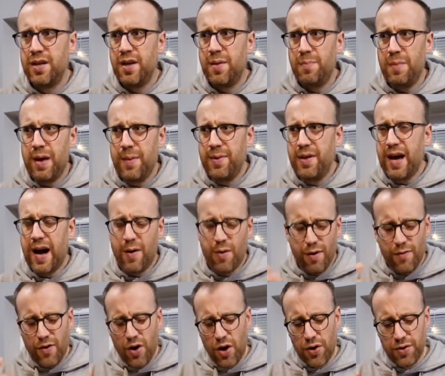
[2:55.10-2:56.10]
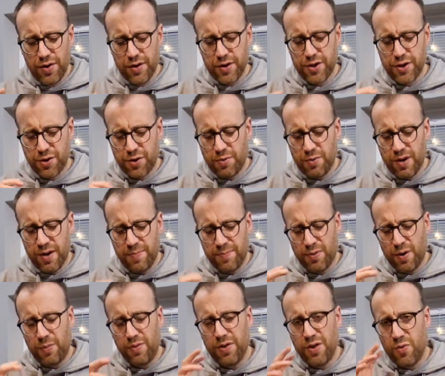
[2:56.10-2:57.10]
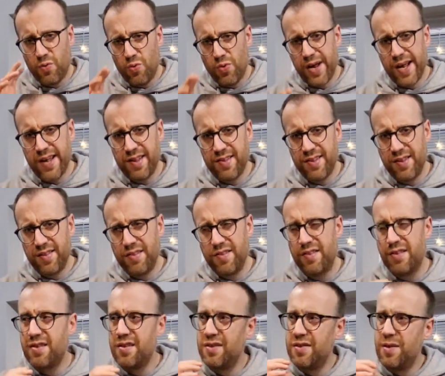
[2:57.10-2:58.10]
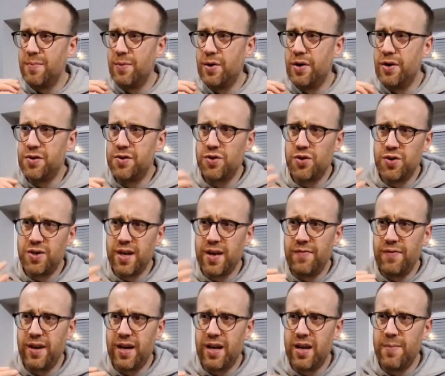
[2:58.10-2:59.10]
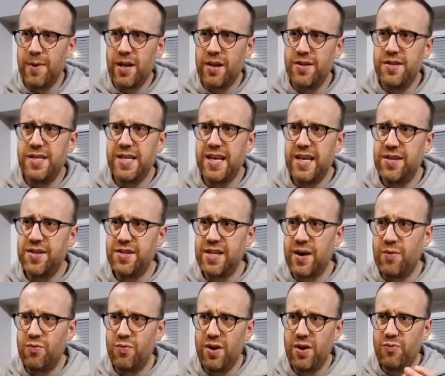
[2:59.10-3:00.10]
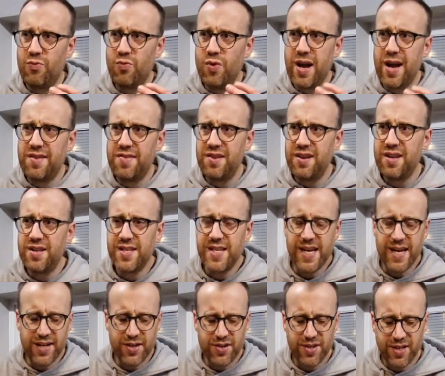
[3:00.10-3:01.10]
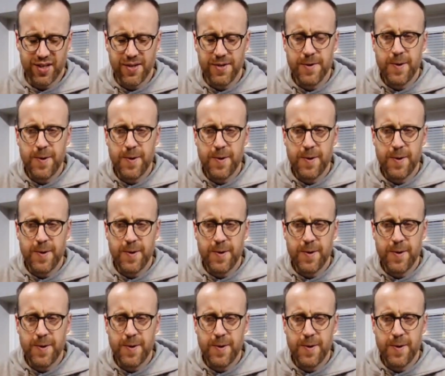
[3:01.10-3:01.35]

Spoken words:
Maybe out of all those 3, probably the raisins the most, just that thinking about the taste, that raisiny taste.